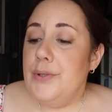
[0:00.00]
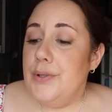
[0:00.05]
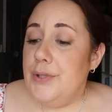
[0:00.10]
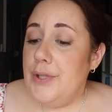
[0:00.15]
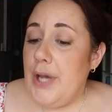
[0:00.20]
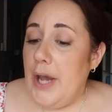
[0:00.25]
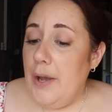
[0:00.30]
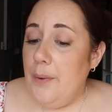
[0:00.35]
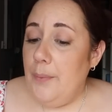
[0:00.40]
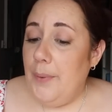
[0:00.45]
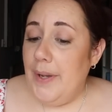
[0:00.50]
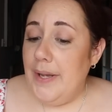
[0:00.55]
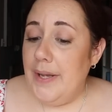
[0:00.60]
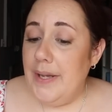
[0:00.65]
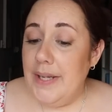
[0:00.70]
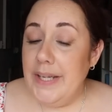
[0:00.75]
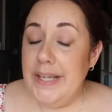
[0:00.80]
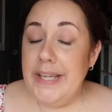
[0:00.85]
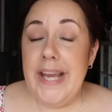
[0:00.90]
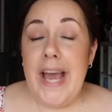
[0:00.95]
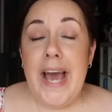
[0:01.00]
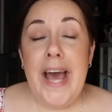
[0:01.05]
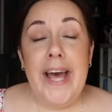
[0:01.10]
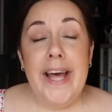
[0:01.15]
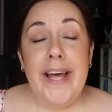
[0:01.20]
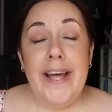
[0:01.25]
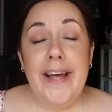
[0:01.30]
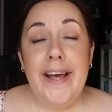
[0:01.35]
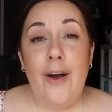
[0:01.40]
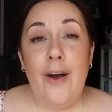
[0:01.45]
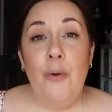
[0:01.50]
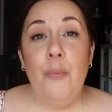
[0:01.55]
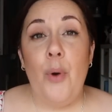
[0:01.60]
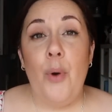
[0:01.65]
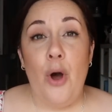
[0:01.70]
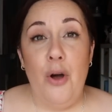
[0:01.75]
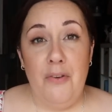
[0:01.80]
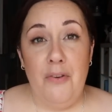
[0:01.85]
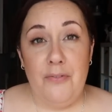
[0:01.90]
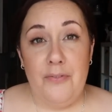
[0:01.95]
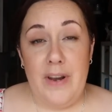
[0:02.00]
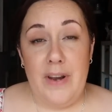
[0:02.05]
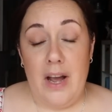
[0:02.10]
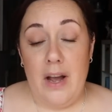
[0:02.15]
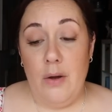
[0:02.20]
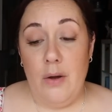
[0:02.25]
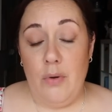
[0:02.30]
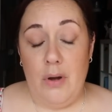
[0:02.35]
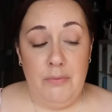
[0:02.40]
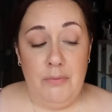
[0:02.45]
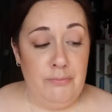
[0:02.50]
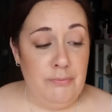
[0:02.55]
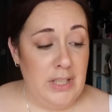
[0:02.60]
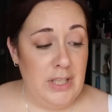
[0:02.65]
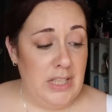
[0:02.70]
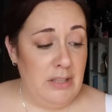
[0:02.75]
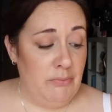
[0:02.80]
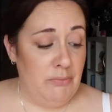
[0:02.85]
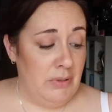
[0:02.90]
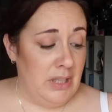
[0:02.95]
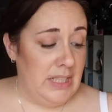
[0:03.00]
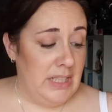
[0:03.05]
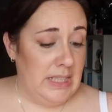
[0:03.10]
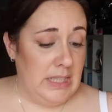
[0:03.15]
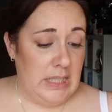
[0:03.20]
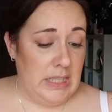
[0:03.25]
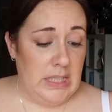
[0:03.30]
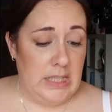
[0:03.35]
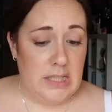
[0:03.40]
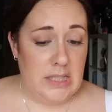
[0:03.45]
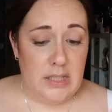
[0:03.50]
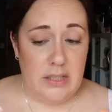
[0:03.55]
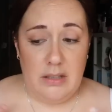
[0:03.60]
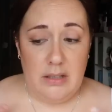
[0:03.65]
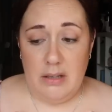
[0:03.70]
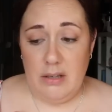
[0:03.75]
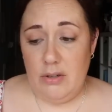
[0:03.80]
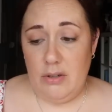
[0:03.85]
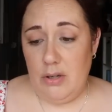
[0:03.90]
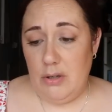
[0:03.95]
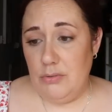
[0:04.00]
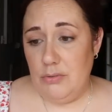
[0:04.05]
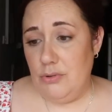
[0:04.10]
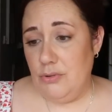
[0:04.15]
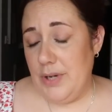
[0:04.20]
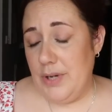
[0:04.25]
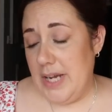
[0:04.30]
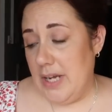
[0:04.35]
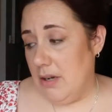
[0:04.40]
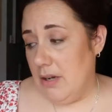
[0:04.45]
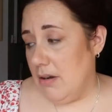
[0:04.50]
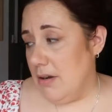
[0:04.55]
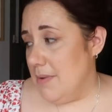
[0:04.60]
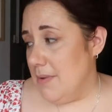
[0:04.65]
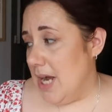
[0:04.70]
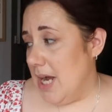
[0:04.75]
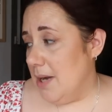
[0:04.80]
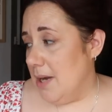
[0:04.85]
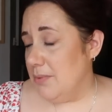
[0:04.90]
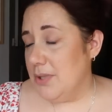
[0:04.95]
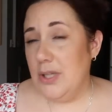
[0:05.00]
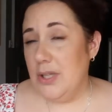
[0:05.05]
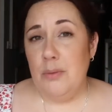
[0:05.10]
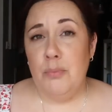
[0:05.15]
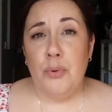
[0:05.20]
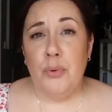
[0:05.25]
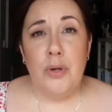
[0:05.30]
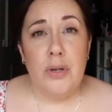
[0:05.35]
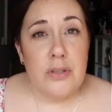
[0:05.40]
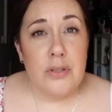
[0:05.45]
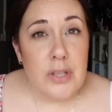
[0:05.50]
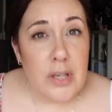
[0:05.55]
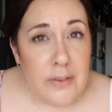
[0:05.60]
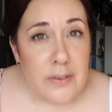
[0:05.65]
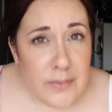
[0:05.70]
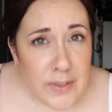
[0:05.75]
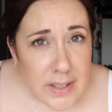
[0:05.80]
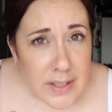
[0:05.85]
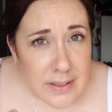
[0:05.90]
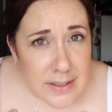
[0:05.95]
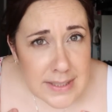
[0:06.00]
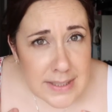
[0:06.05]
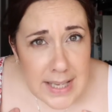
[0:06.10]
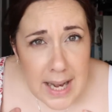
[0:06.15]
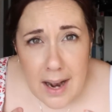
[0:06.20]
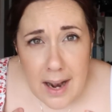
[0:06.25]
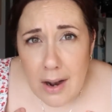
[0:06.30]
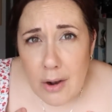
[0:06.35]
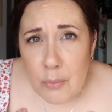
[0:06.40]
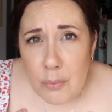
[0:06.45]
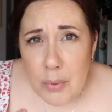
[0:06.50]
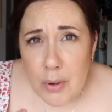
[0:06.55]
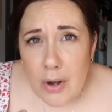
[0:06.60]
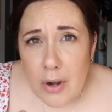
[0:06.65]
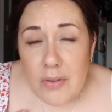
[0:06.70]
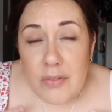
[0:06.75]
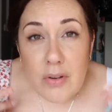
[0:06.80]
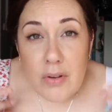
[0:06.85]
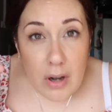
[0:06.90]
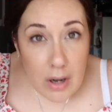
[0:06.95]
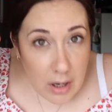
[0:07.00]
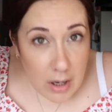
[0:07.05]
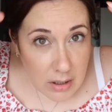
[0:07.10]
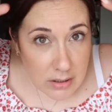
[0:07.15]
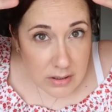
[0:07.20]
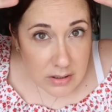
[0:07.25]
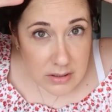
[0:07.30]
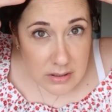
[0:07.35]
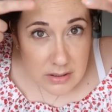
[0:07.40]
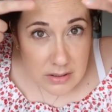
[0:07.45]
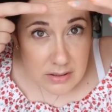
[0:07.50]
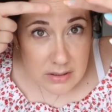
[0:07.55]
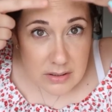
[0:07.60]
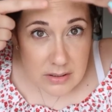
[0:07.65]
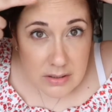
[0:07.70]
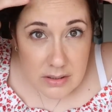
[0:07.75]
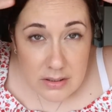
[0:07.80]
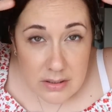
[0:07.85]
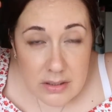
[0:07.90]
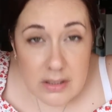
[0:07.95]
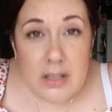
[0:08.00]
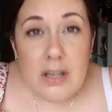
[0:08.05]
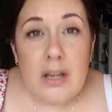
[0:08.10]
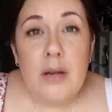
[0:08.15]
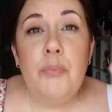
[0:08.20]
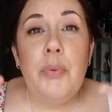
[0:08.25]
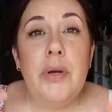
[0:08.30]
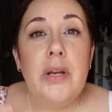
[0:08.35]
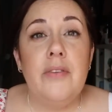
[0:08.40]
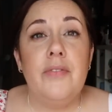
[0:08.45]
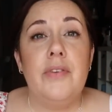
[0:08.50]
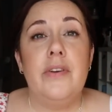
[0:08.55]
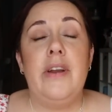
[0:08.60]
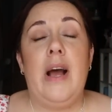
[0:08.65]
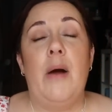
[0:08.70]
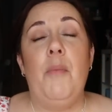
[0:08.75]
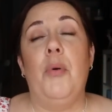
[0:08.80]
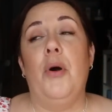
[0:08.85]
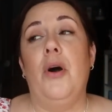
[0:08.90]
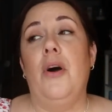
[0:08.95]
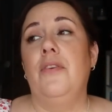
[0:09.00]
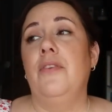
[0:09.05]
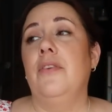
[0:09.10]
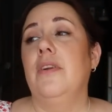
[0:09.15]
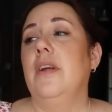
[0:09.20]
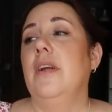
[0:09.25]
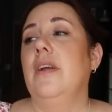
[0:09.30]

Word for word: so yeah I'm off now I really really need a cold drink I'm absolutely boiling I don't know if you can tell but I've got a bit of a dab on